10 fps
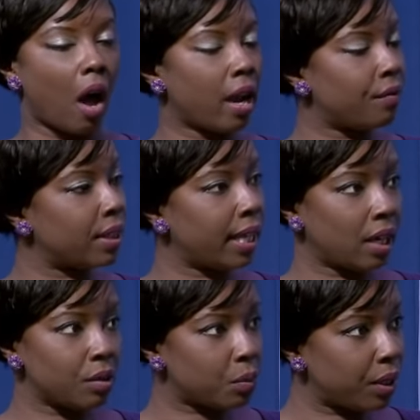Everything
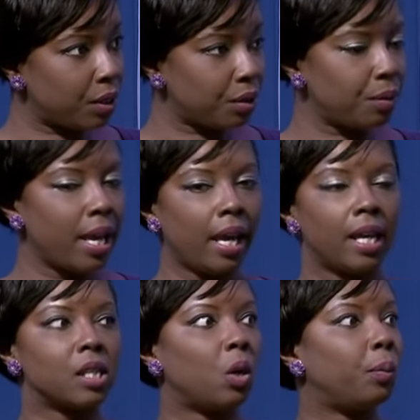else we do
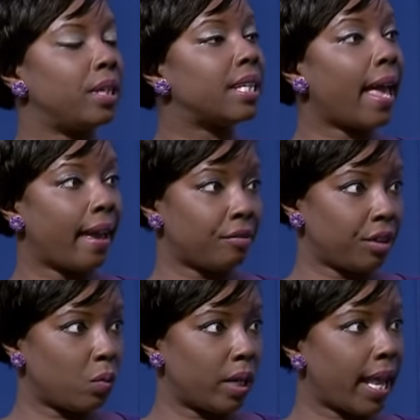is open to
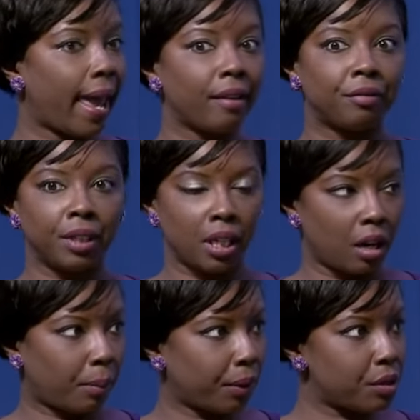everyone, every young
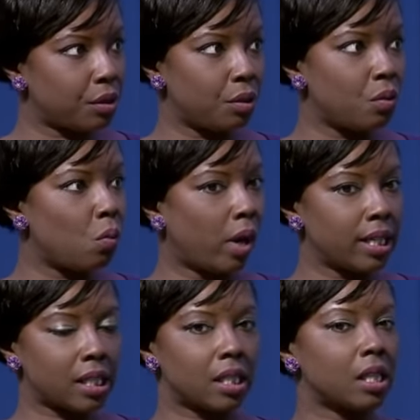person who
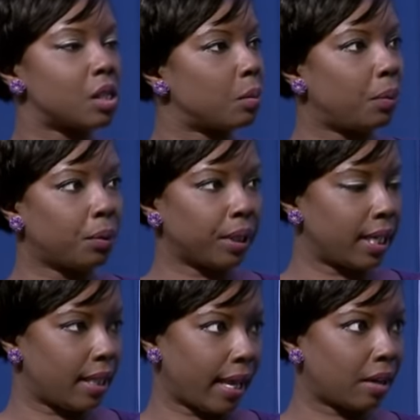wants the support
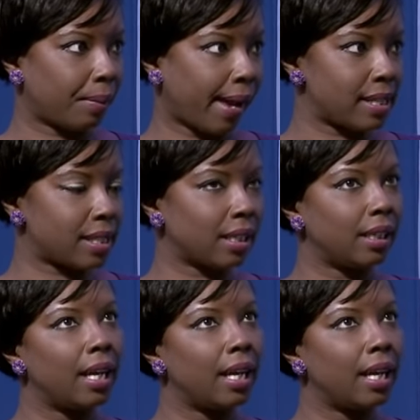in that capacity.